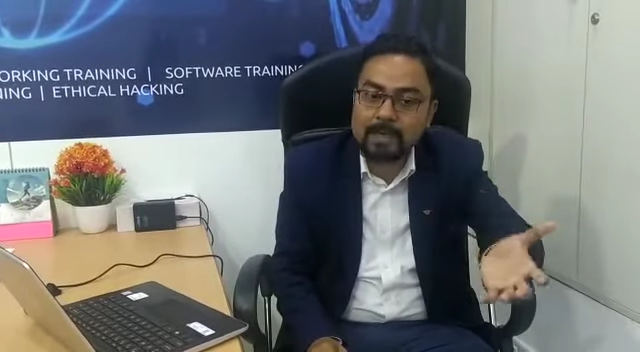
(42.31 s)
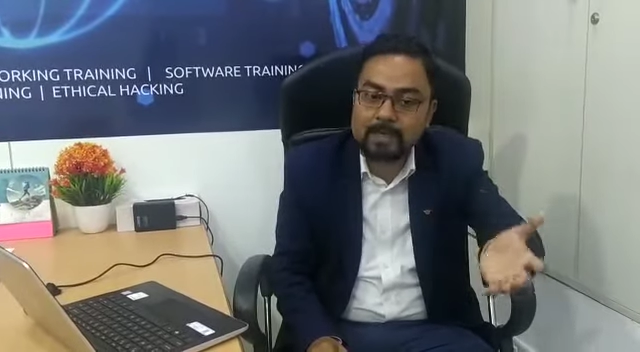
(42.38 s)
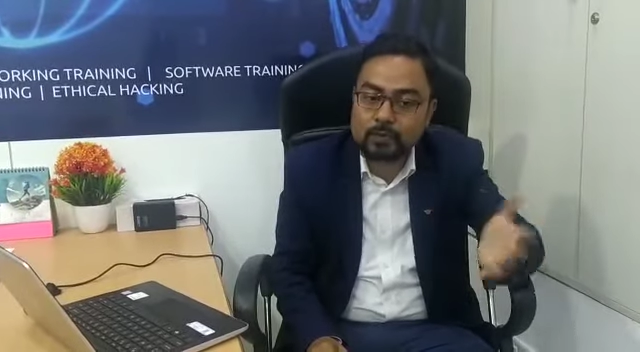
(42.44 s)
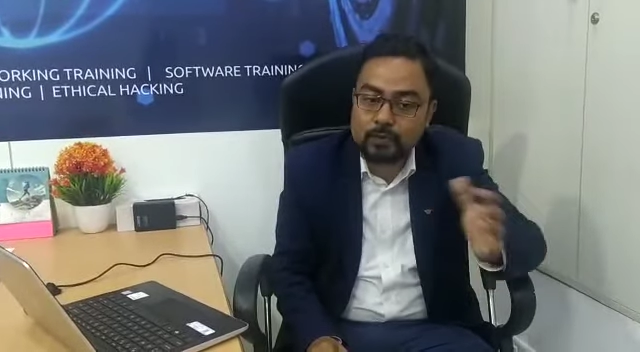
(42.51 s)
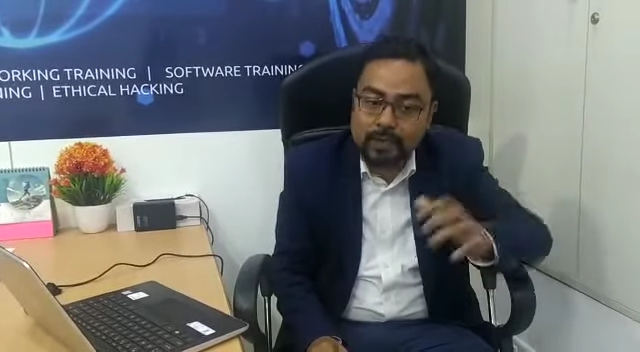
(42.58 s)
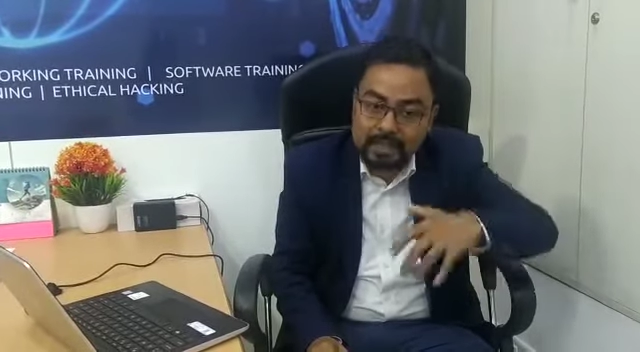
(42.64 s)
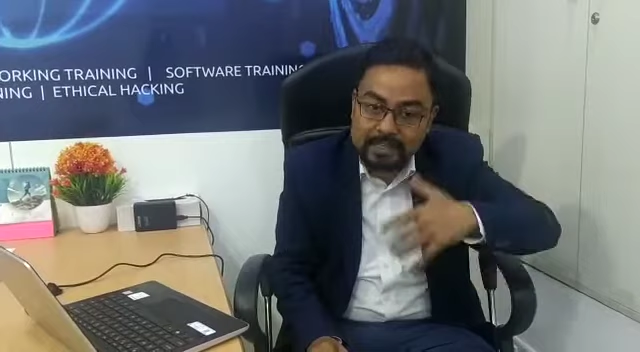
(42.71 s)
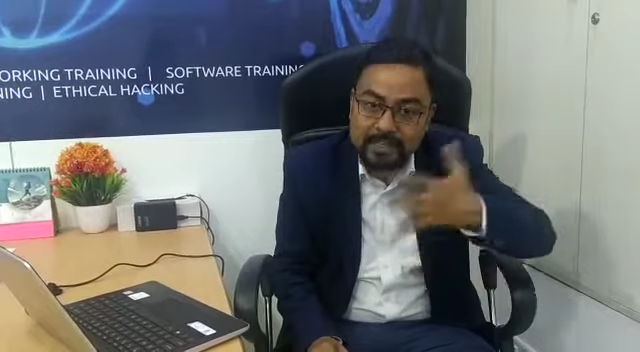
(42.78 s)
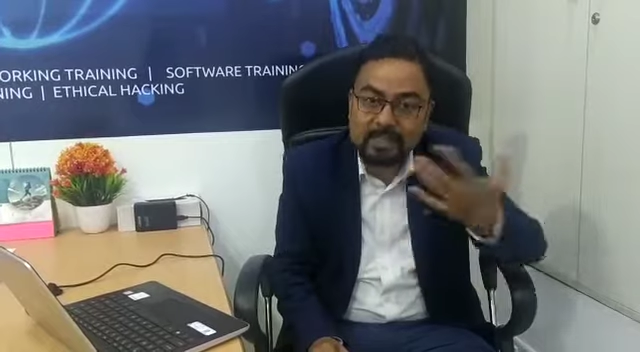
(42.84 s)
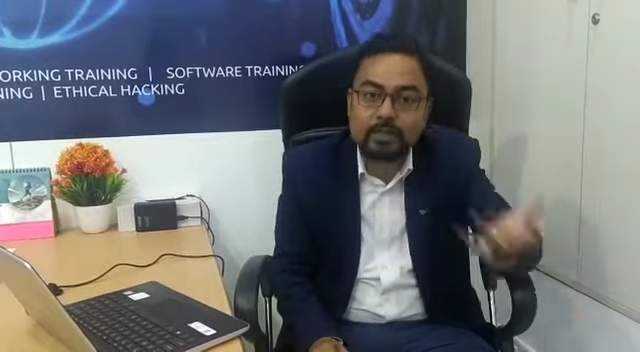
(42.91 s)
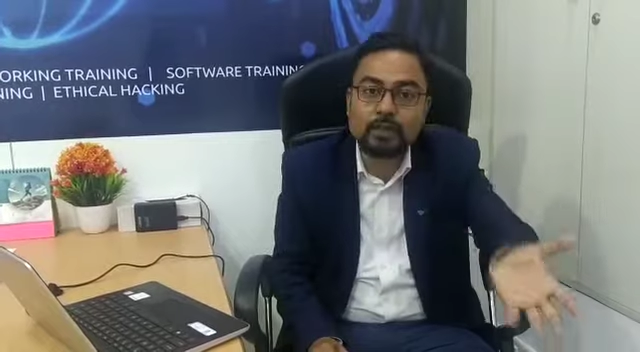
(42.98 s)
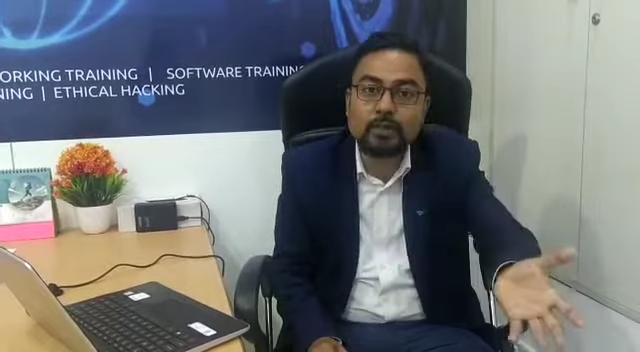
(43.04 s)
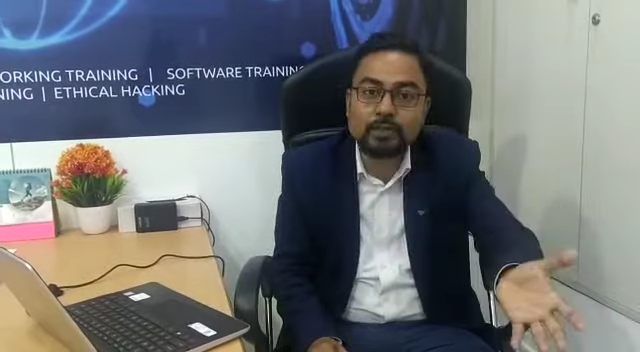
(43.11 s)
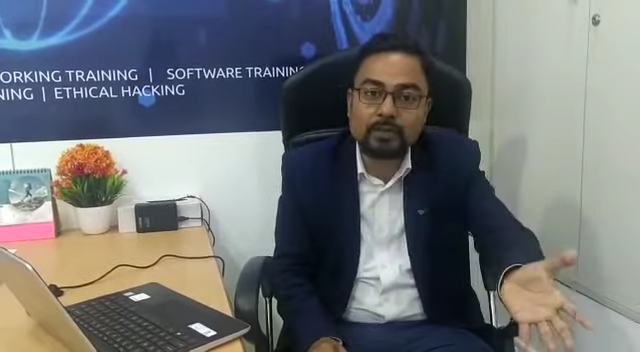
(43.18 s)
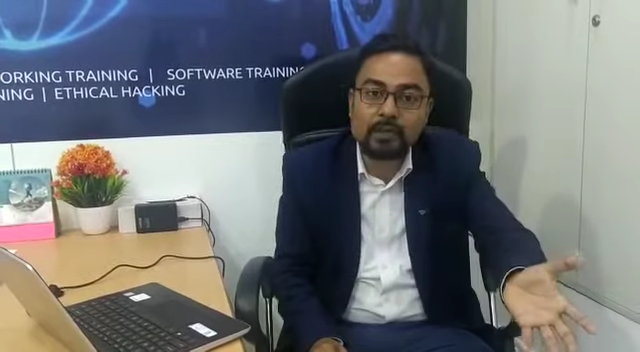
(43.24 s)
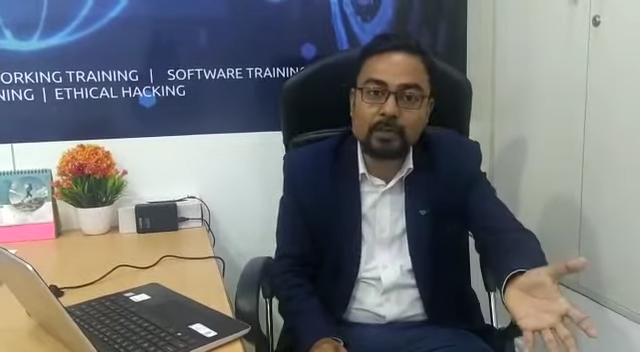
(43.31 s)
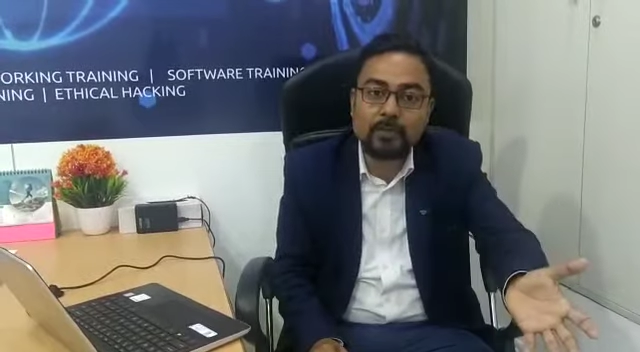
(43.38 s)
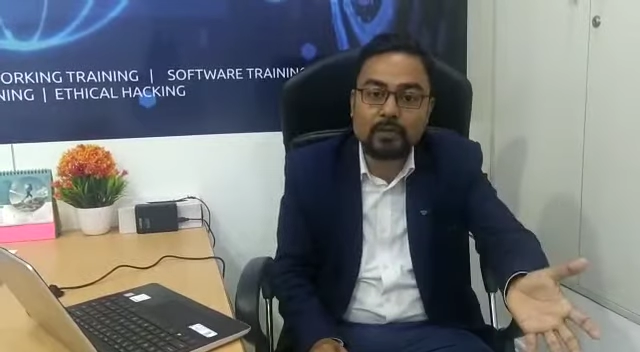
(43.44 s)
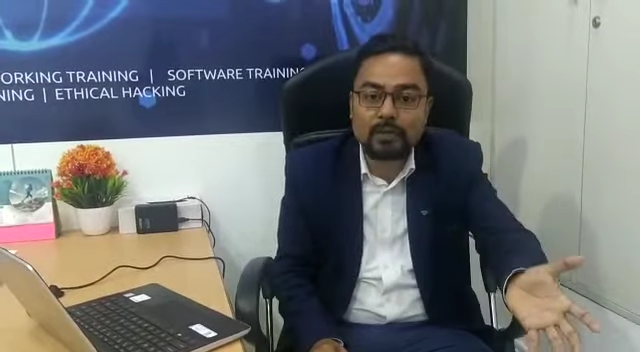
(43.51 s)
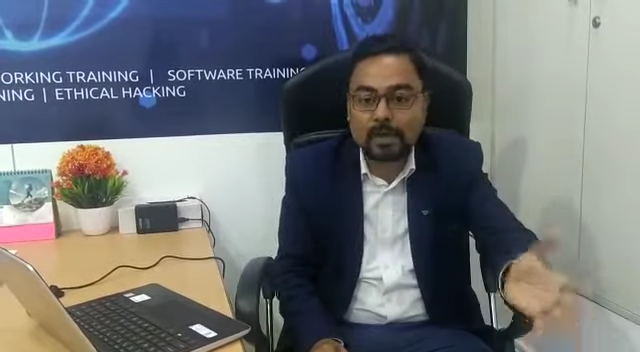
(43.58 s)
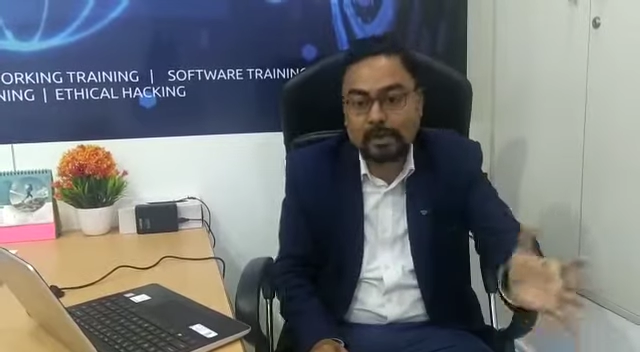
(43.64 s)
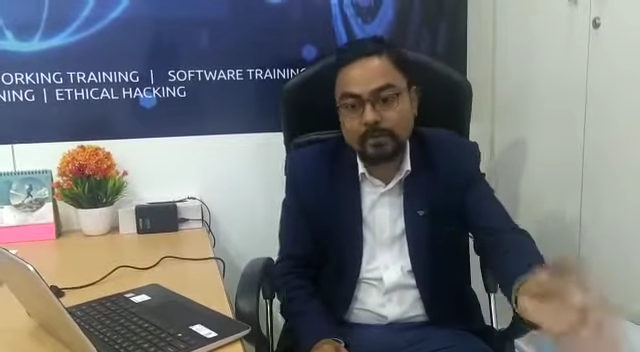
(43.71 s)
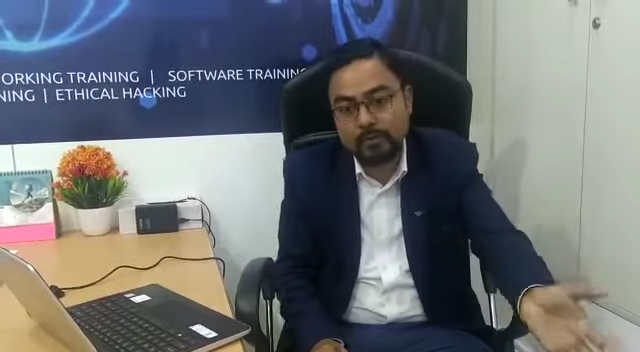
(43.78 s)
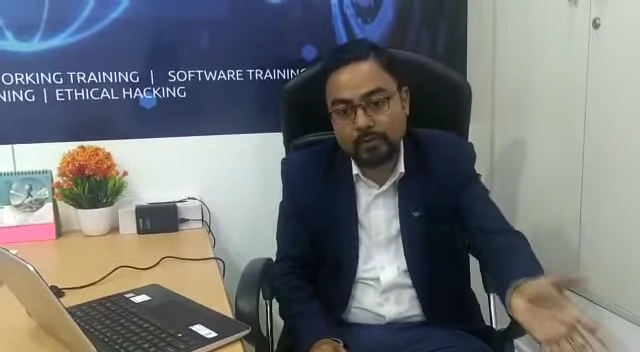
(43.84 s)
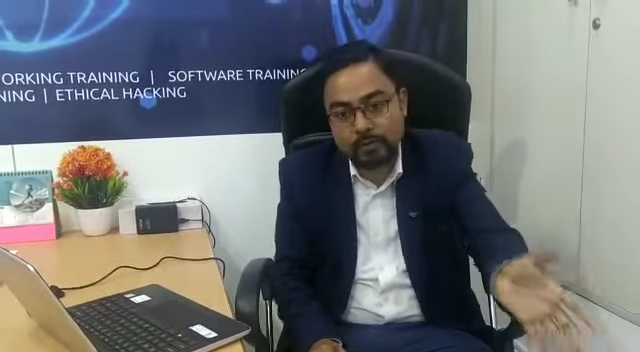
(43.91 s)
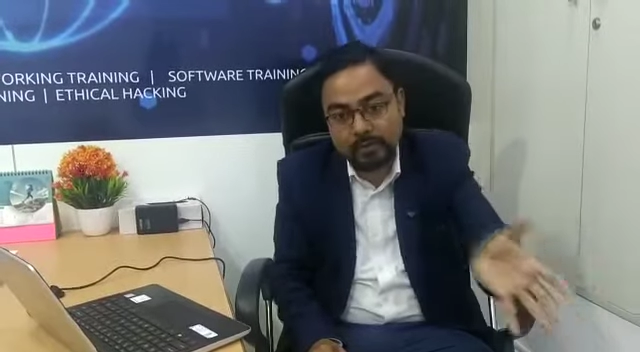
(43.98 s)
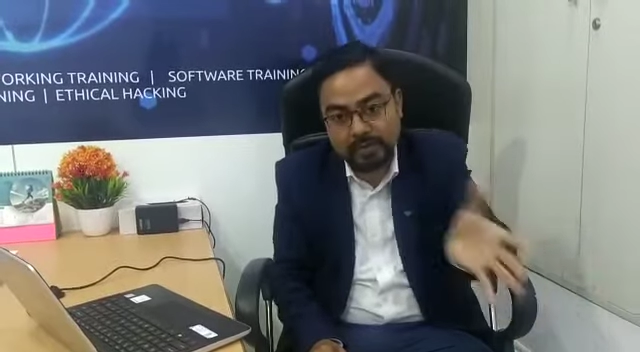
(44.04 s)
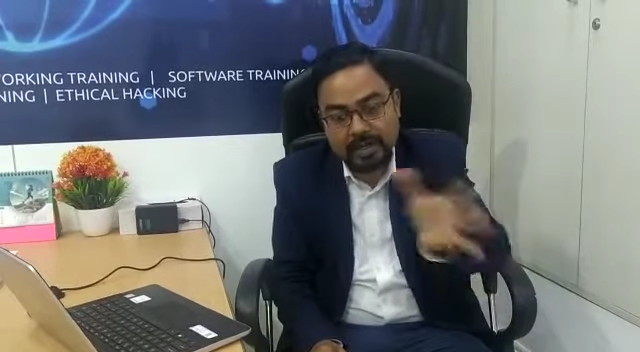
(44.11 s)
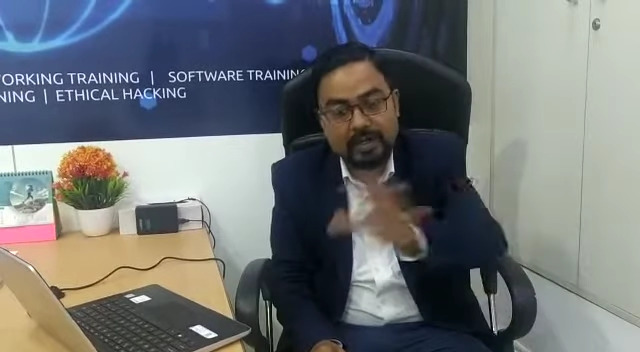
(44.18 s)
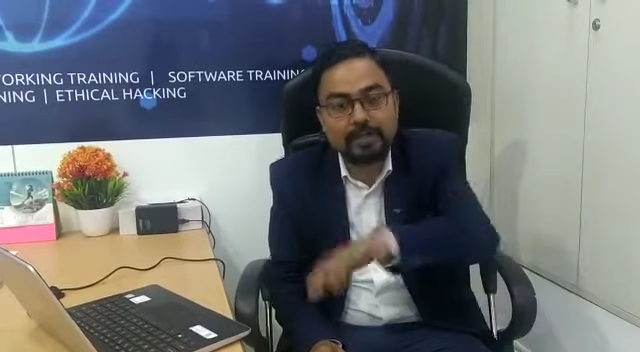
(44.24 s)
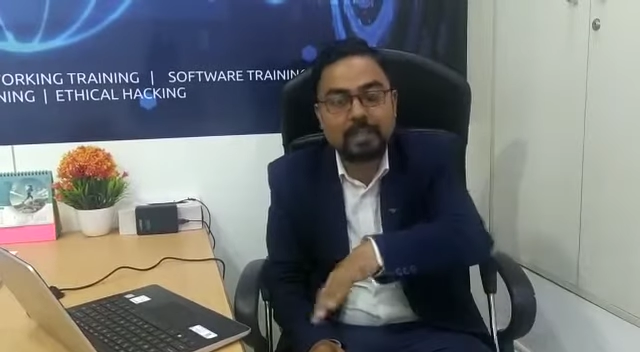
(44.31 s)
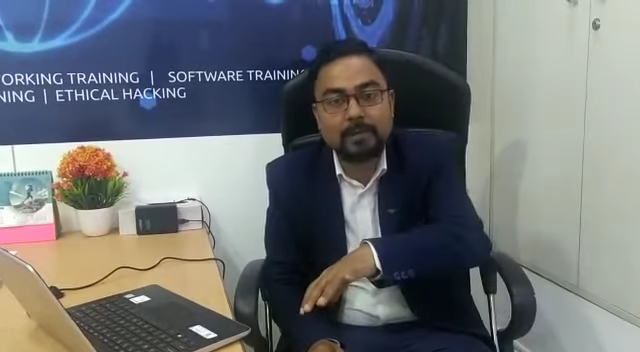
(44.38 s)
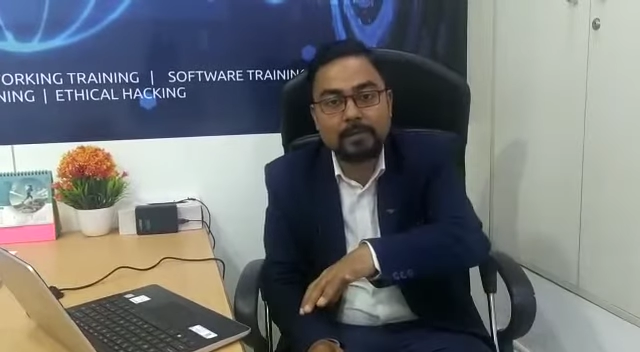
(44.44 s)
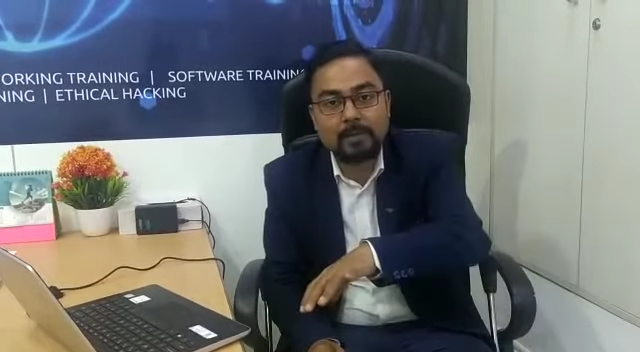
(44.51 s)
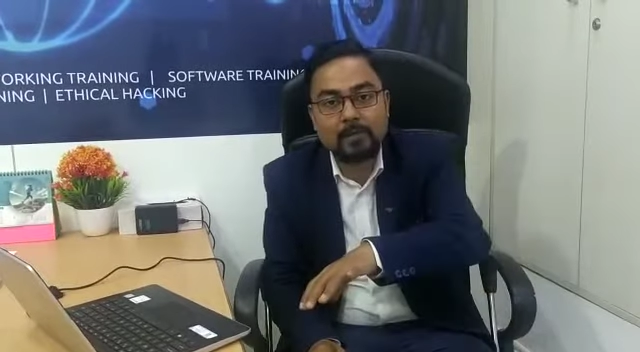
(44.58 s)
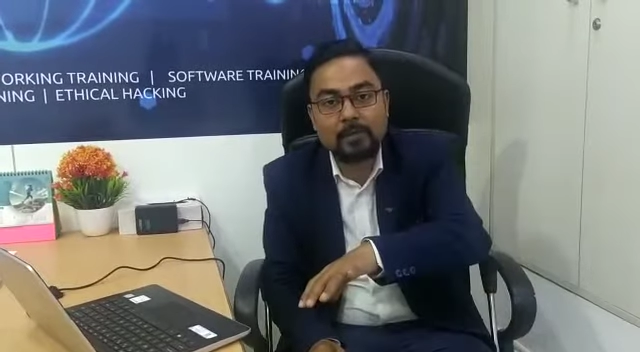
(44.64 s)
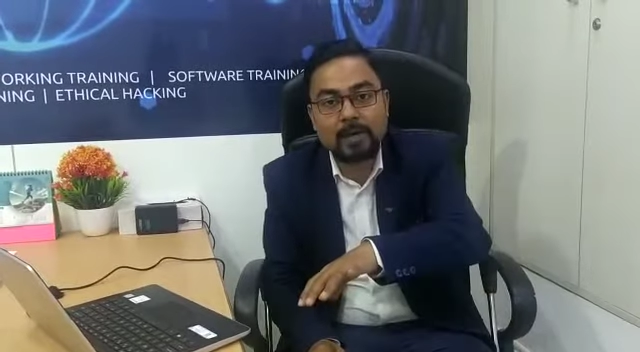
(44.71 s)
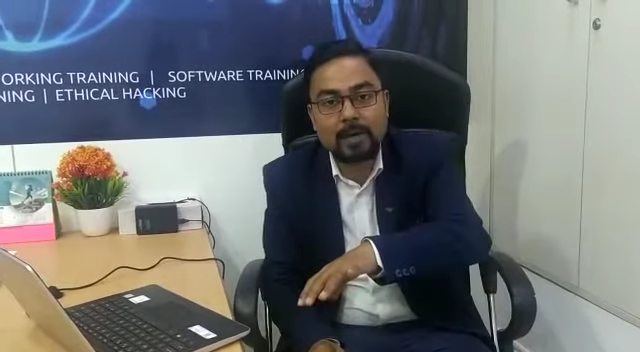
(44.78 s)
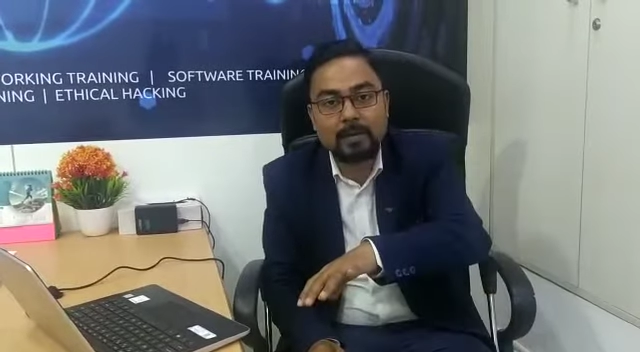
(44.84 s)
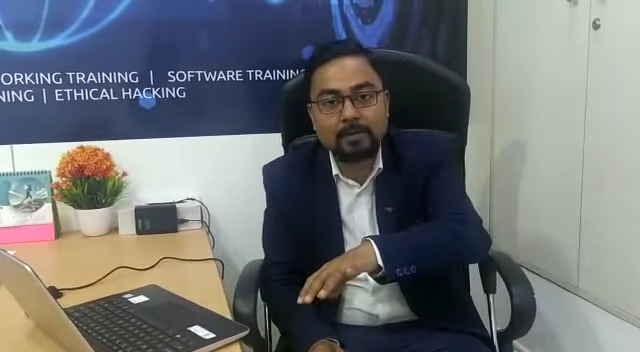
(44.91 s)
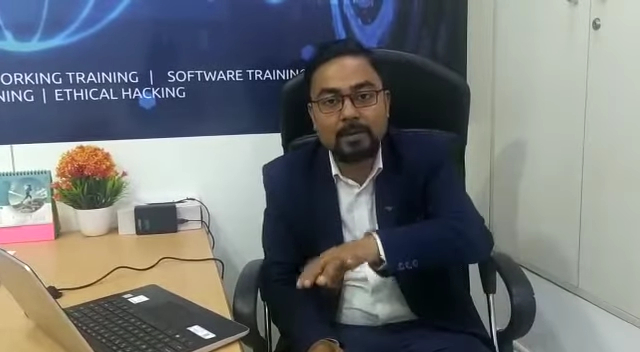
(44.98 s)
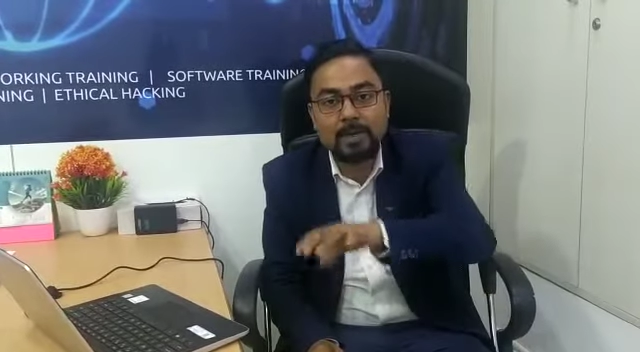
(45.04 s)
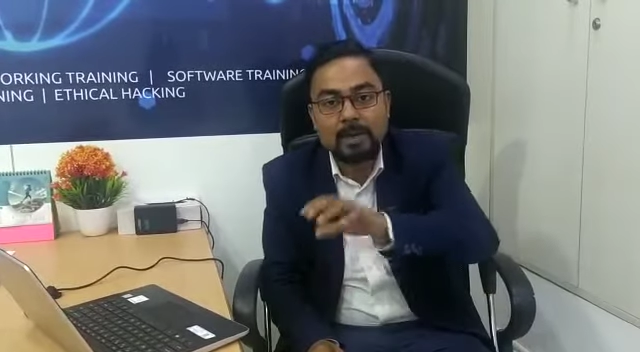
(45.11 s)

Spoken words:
to execute the program, to run the program.